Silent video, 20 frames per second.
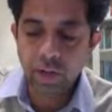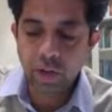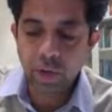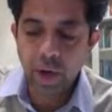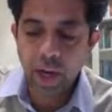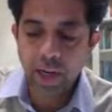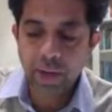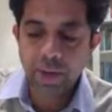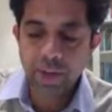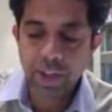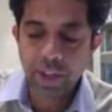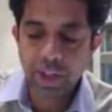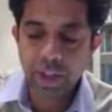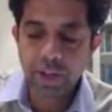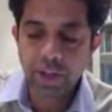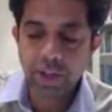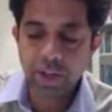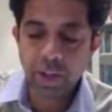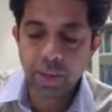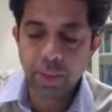the two
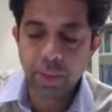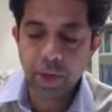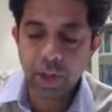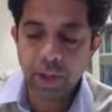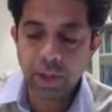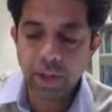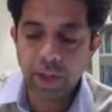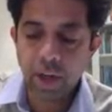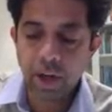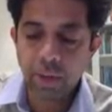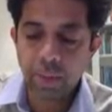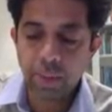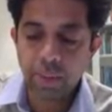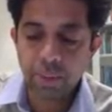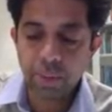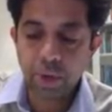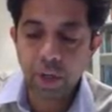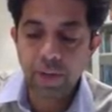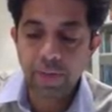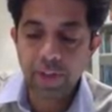acquisitions that were done
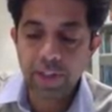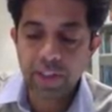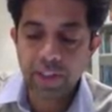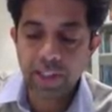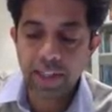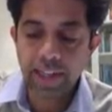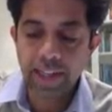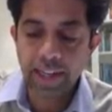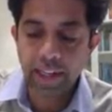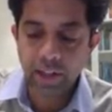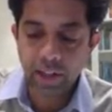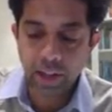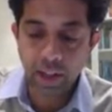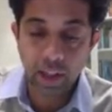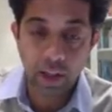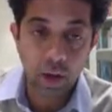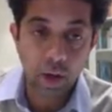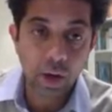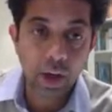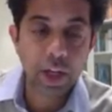previously,
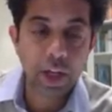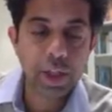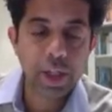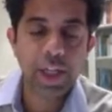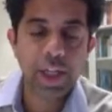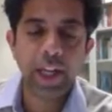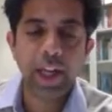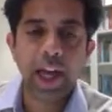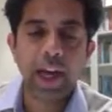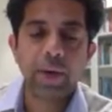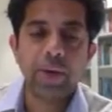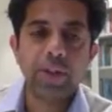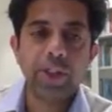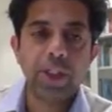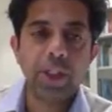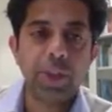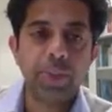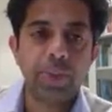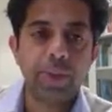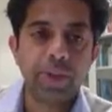the Oncogeni
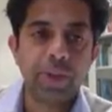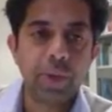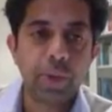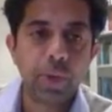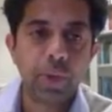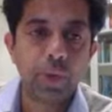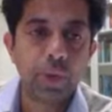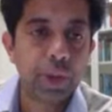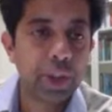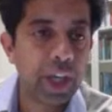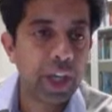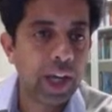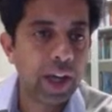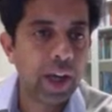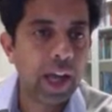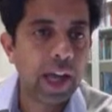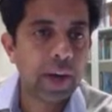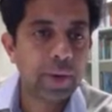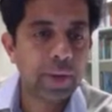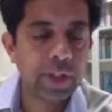acquisition was an all
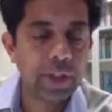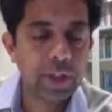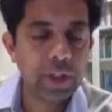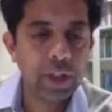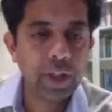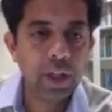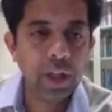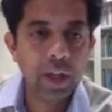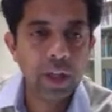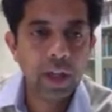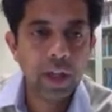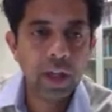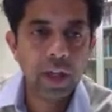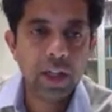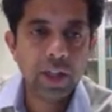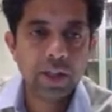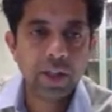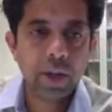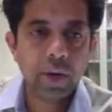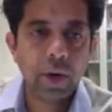share acquisition.
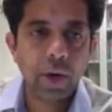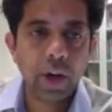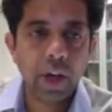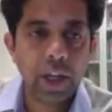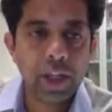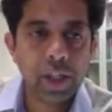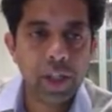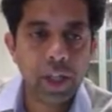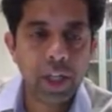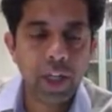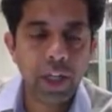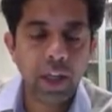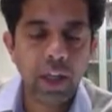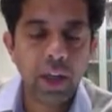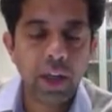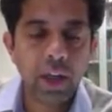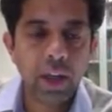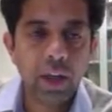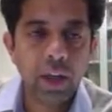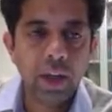So
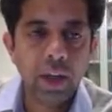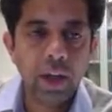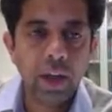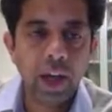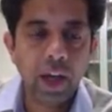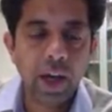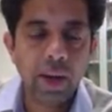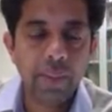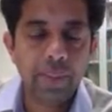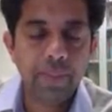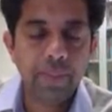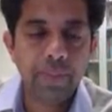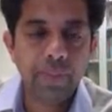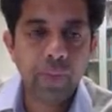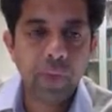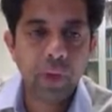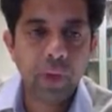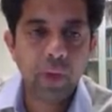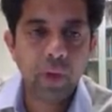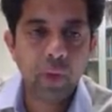Oncogeni um,
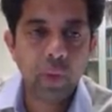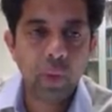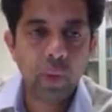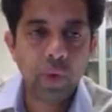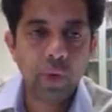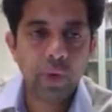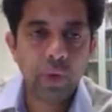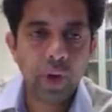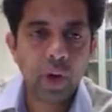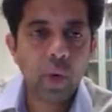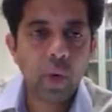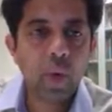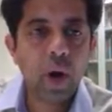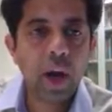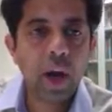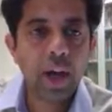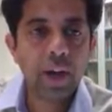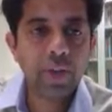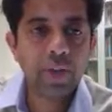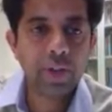was
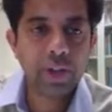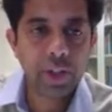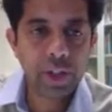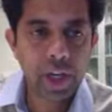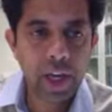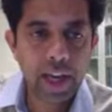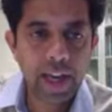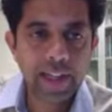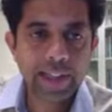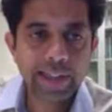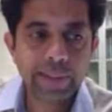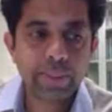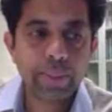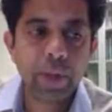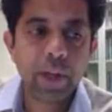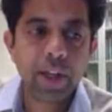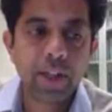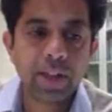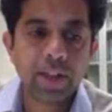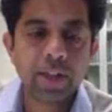acquired for shares,
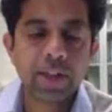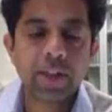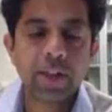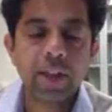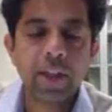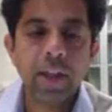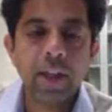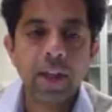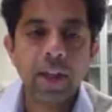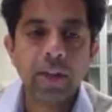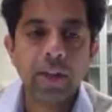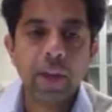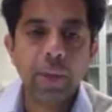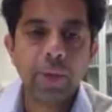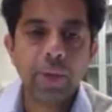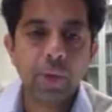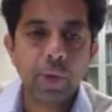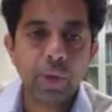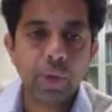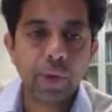plus
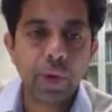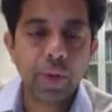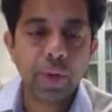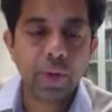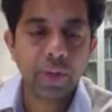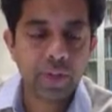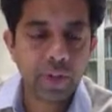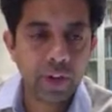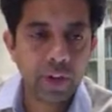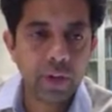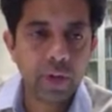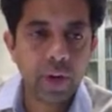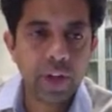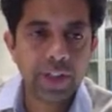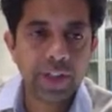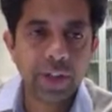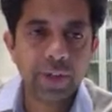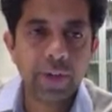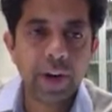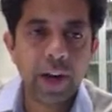there was also a
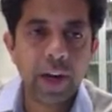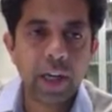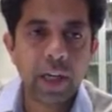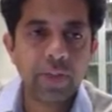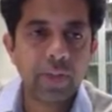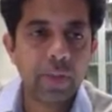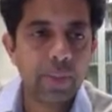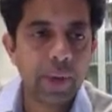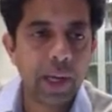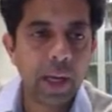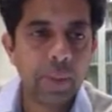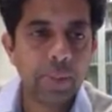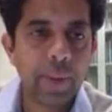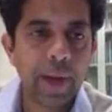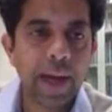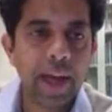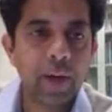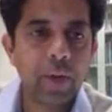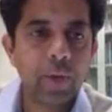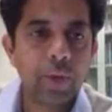fundraising round of a million
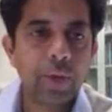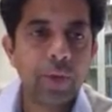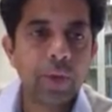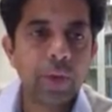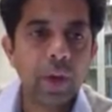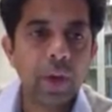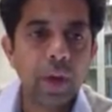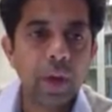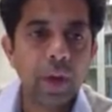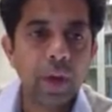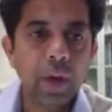pounds